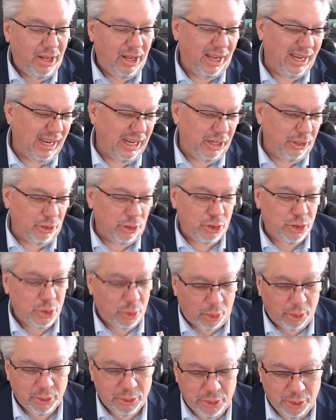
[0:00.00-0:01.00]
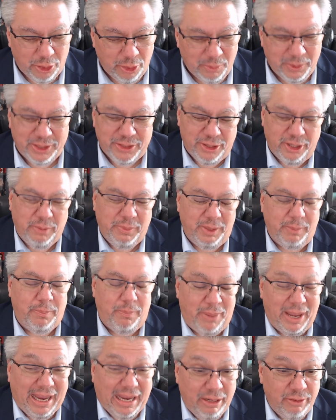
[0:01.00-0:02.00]
again, in the short term, it's going to be
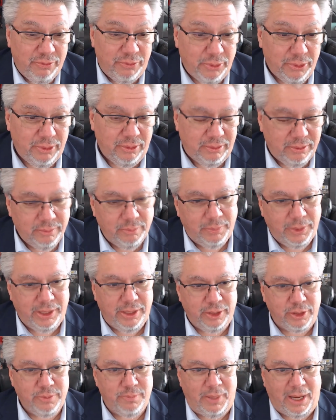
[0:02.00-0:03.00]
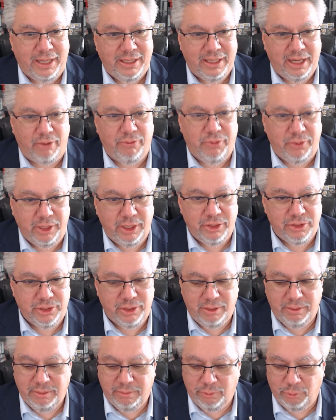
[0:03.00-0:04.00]
painful because by
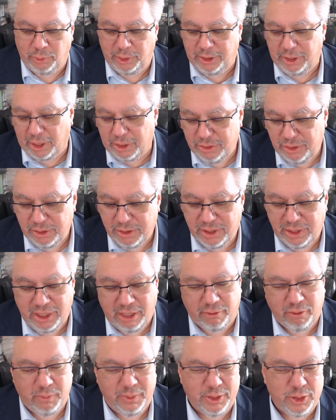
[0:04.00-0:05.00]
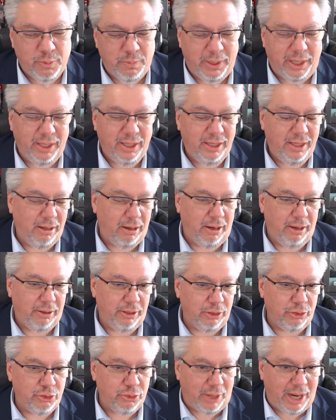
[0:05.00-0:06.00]
definition, reductions in government spending are
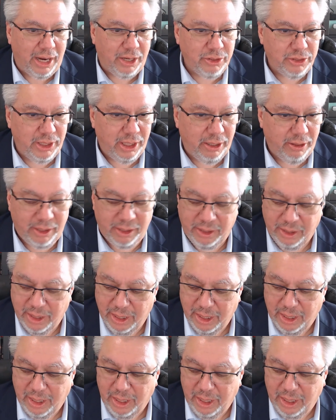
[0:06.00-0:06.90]
contractionary.